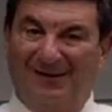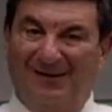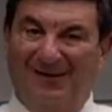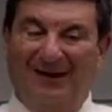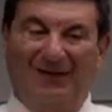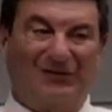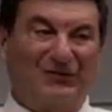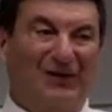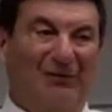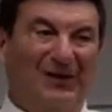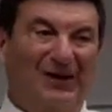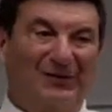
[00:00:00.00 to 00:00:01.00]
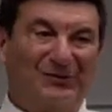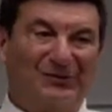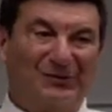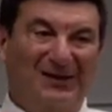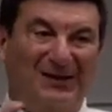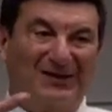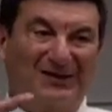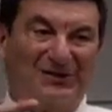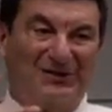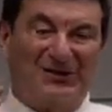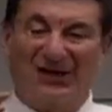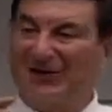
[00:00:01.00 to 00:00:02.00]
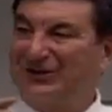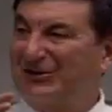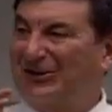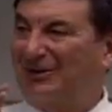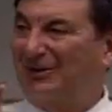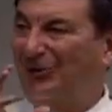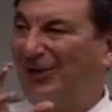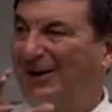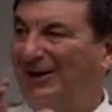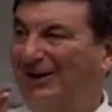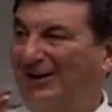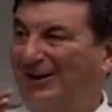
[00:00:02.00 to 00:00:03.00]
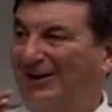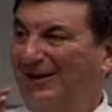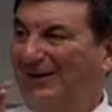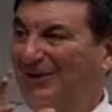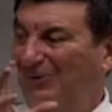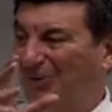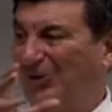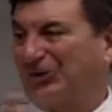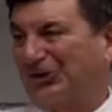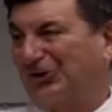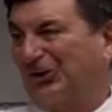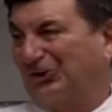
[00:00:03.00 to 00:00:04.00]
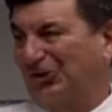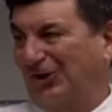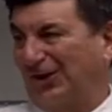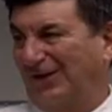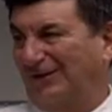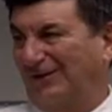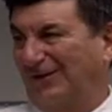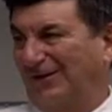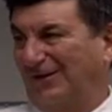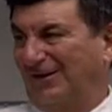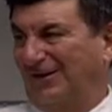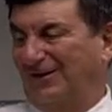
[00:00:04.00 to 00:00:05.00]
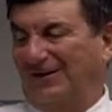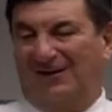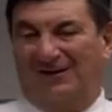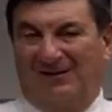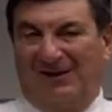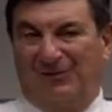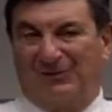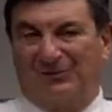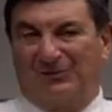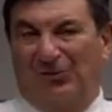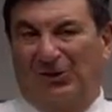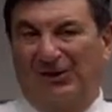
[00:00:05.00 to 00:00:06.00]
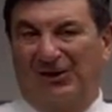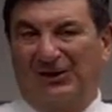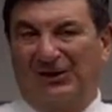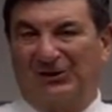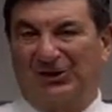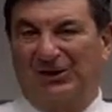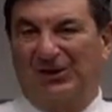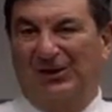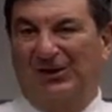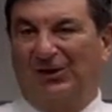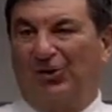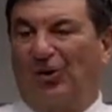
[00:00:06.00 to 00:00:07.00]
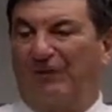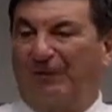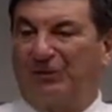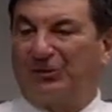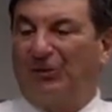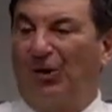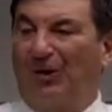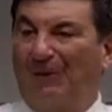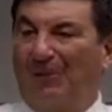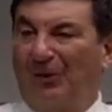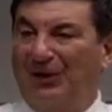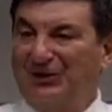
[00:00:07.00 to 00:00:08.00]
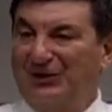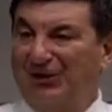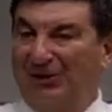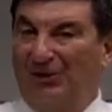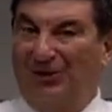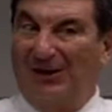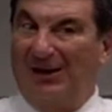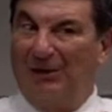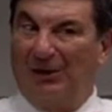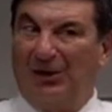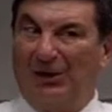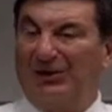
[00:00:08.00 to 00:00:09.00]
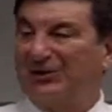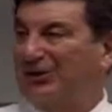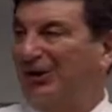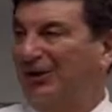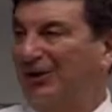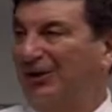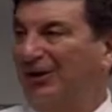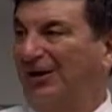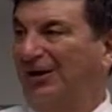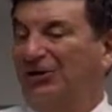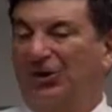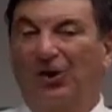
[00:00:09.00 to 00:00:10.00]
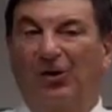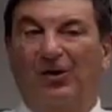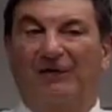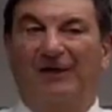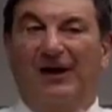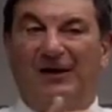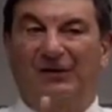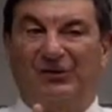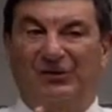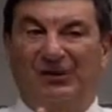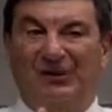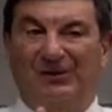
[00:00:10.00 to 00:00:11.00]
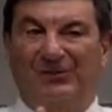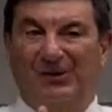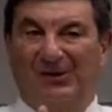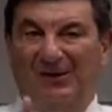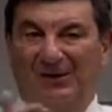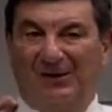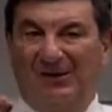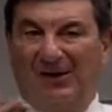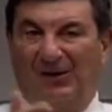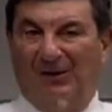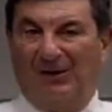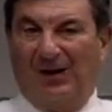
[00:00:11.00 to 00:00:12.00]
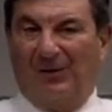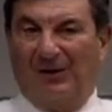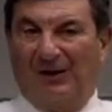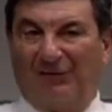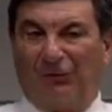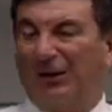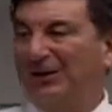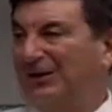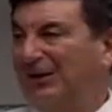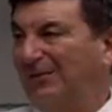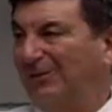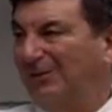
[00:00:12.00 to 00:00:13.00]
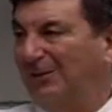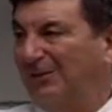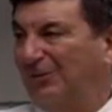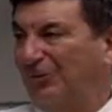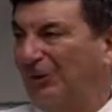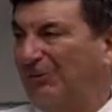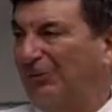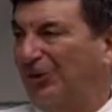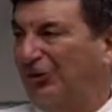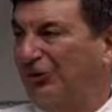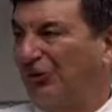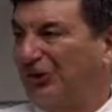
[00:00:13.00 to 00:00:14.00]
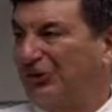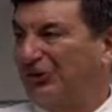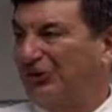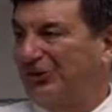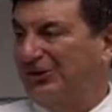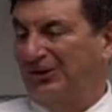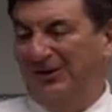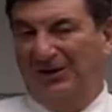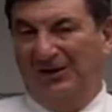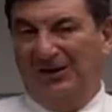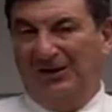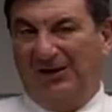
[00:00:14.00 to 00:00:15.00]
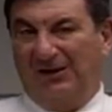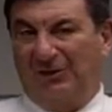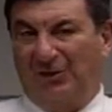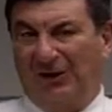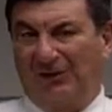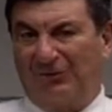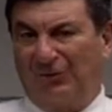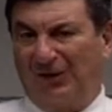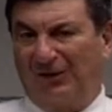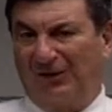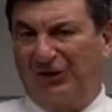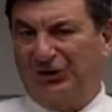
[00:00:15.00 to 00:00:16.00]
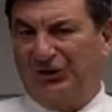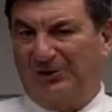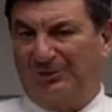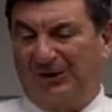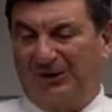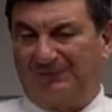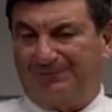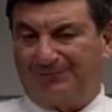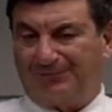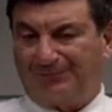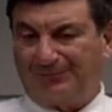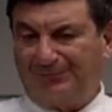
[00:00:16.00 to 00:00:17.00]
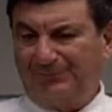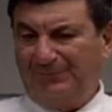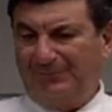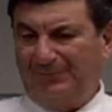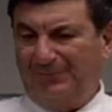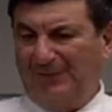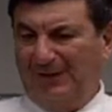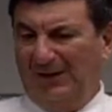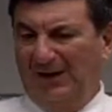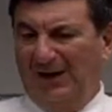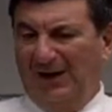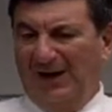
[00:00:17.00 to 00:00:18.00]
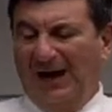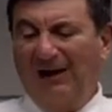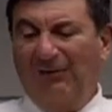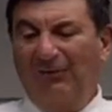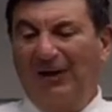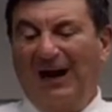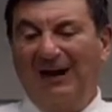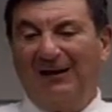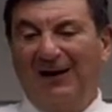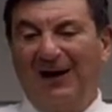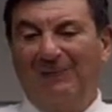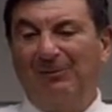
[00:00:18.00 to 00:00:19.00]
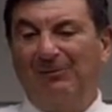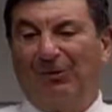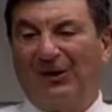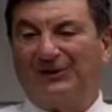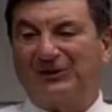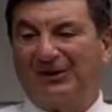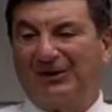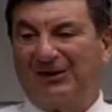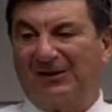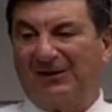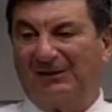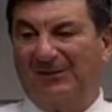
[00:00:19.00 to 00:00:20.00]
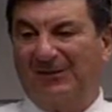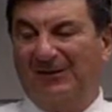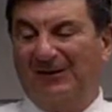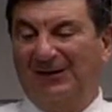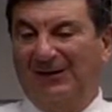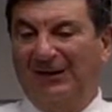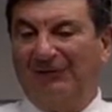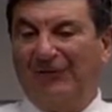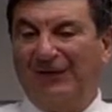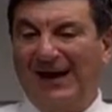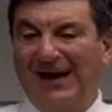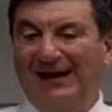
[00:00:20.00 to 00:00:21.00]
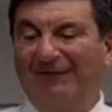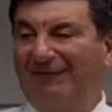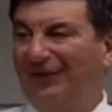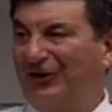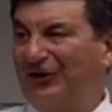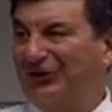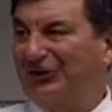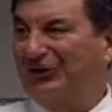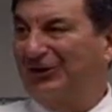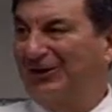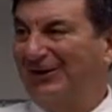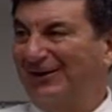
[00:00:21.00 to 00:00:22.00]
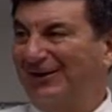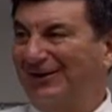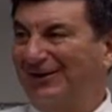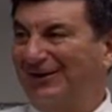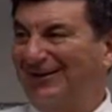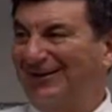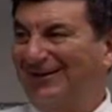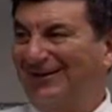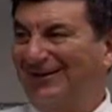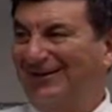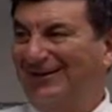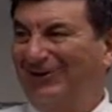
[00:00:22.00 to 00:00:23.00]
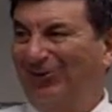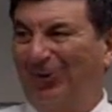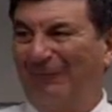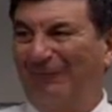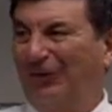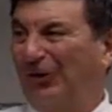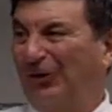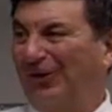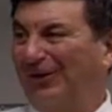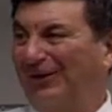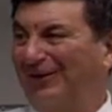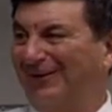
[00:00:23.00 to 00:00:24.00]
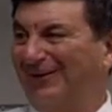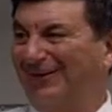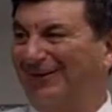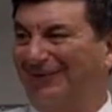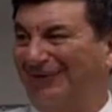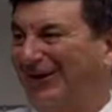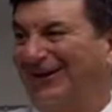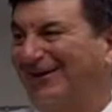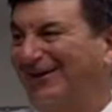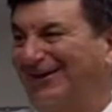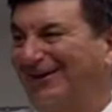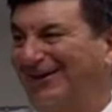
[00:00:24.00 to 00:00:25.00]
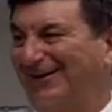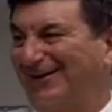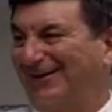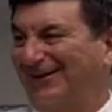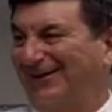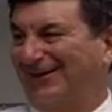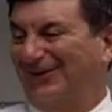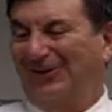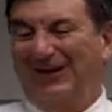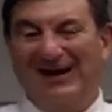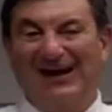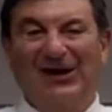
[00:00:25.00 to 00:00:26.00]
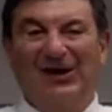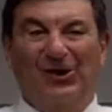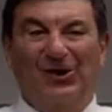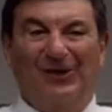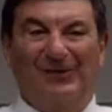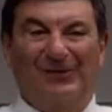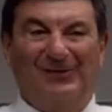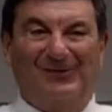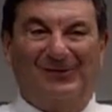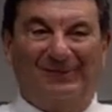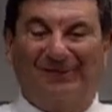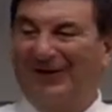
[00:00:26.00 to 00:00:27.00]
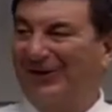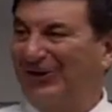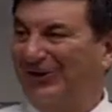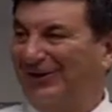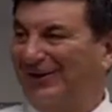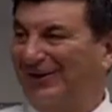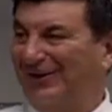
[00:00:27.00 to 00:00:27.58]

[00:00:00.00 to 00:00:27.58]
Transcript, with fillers: if it's someone else can get the success and the credit, the more success you're going to have. And that was one of the things. So going from a small operation, knowing how am I going to get this done, to knowing the value of the team, now now I have a great team and a great board of directors and, and great great leadership. Um, I don't. I I've been blessed that um, if we had any failures, you learn very quickly to forget it. Hanging on to a failure